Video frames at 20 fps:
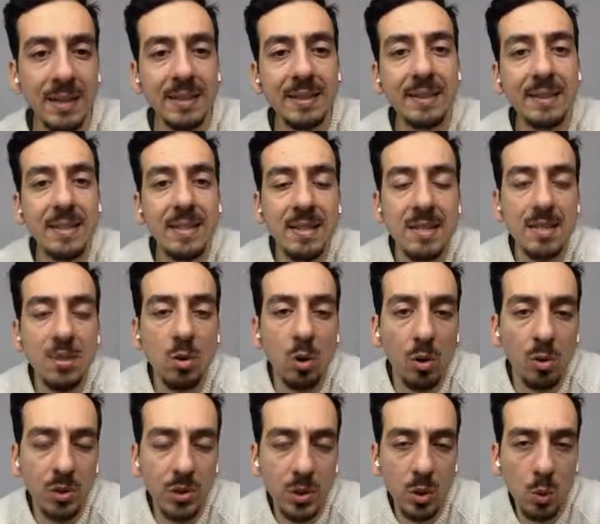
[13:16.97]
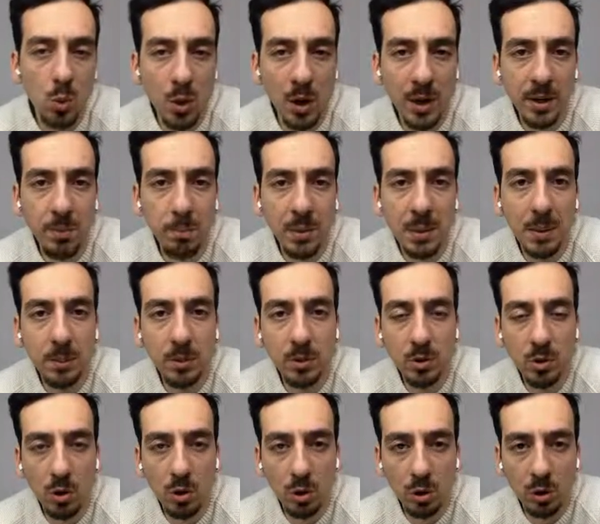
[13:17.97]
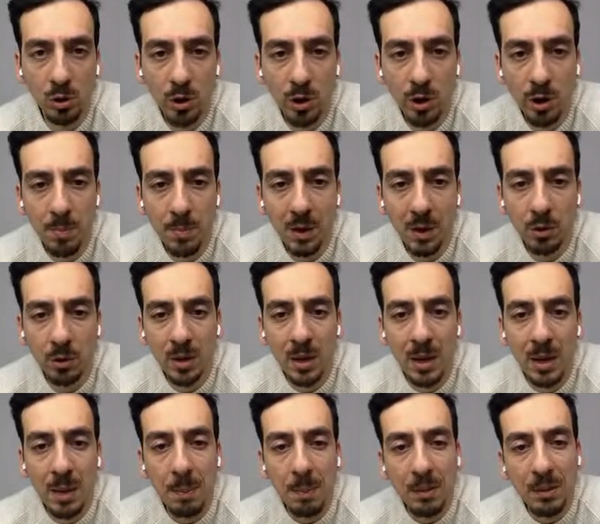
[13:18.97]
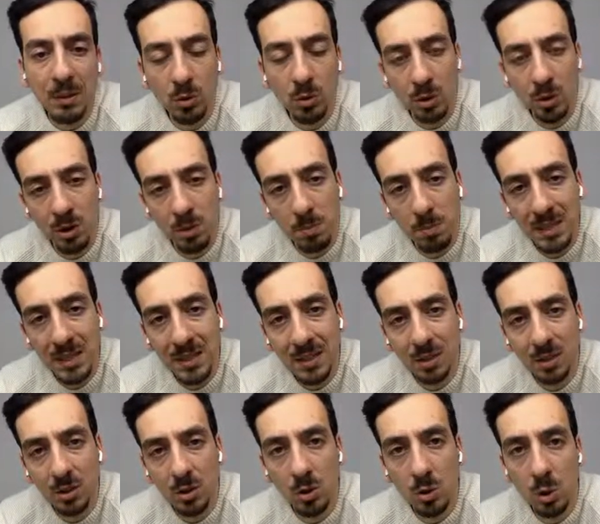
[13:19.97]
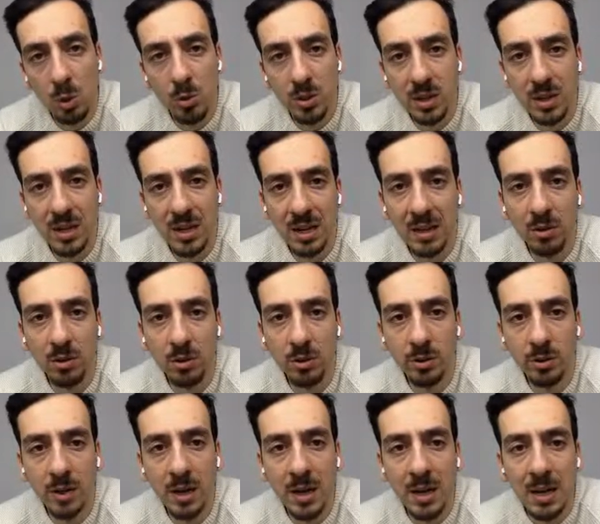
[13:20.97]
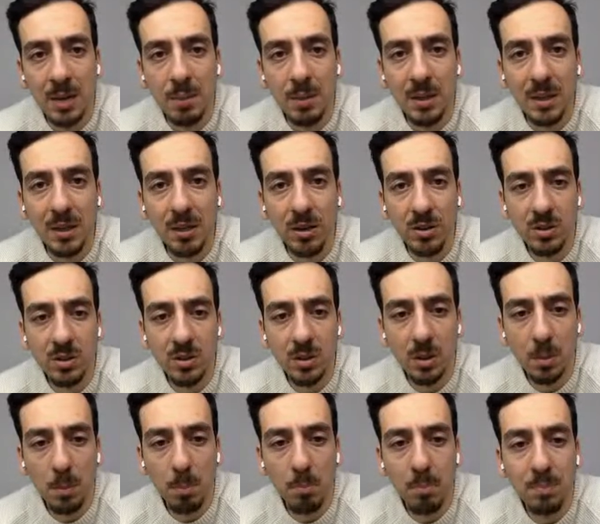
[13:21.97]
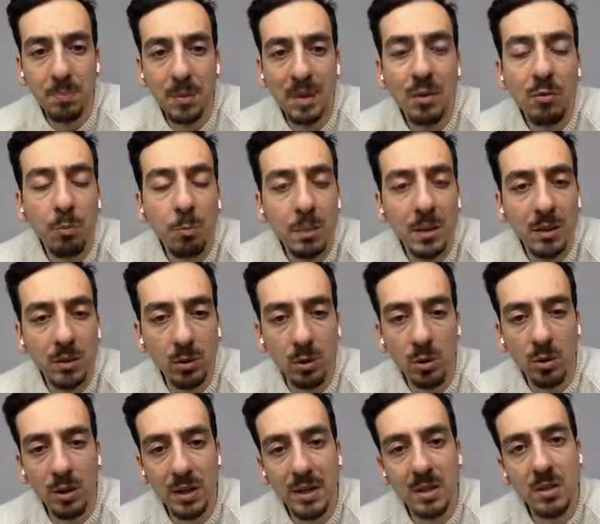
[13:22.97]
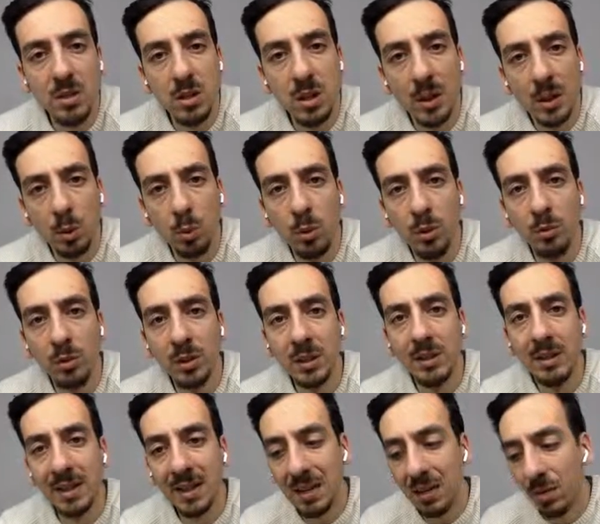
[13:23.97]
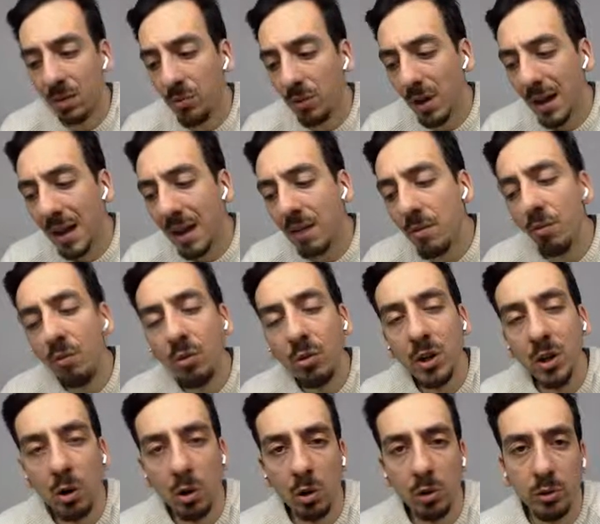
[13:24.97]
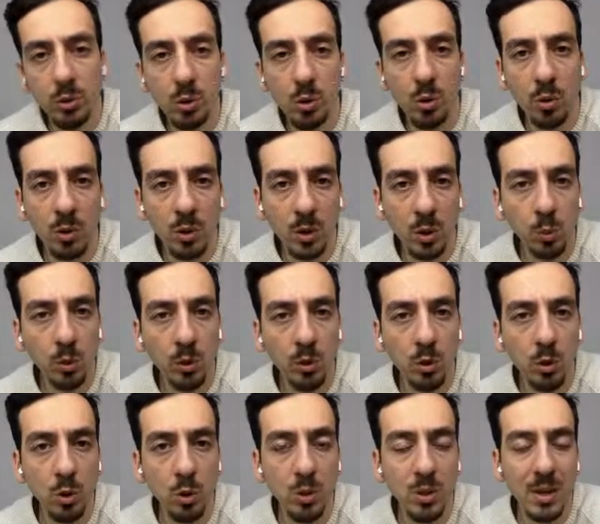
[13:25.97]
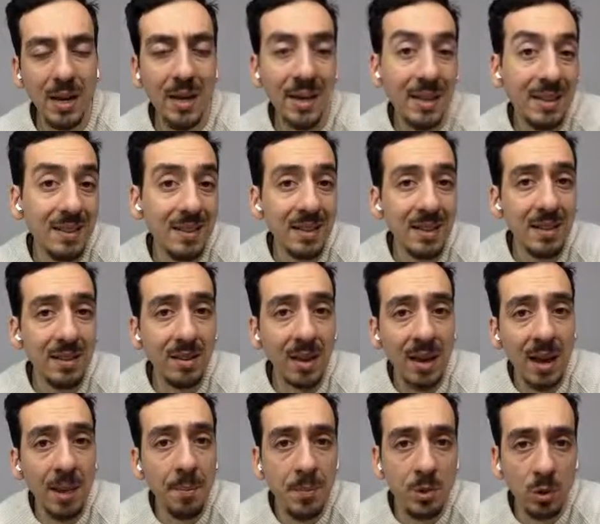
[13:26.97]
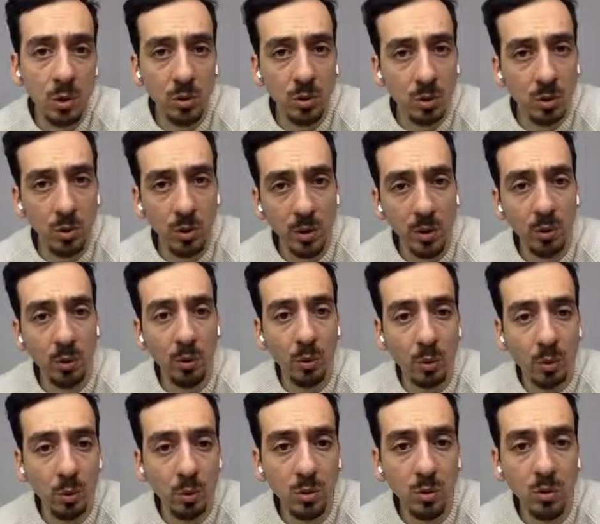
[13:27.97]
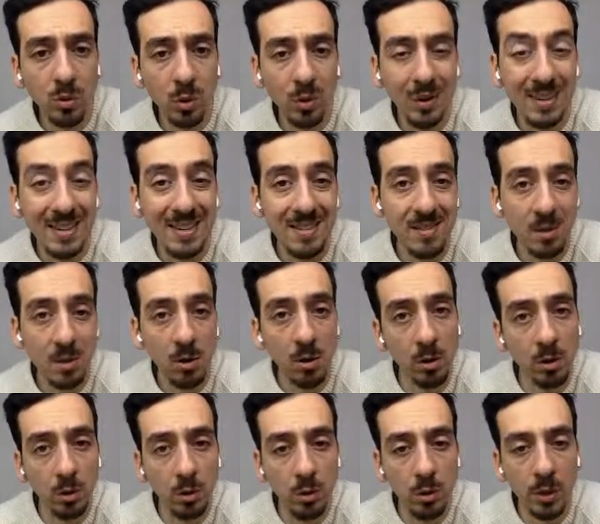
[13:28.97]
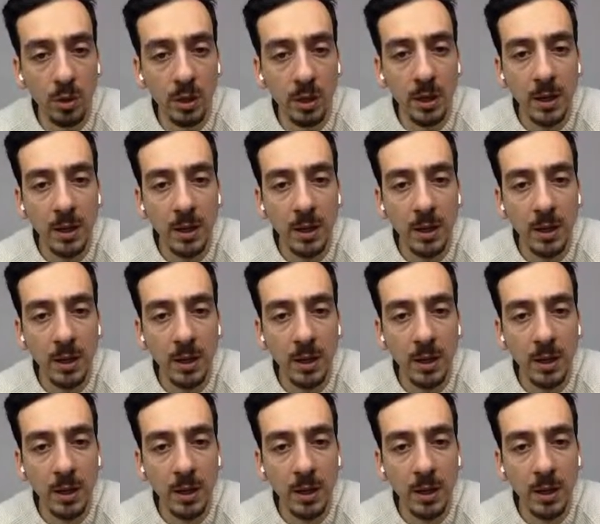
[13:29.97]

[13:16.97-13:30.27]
This is also why people talk a lot about Bitcoin being the gold standard, because if Bitcoin is the equivalent, and if every altcoin you will use, and in the end an Amazon coin or a Rakuten coin is an altcoin,